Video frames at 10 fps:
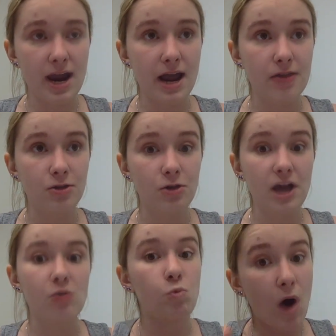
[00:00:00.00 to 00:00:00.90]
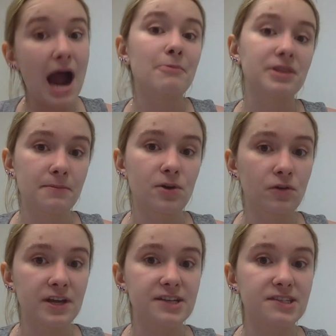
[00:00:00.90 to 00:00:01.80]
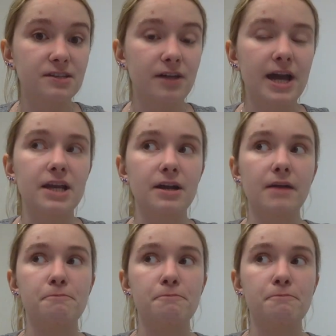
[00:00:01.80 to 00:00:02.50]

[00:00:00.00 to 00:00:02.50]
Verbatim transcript: and they're like why would the movies like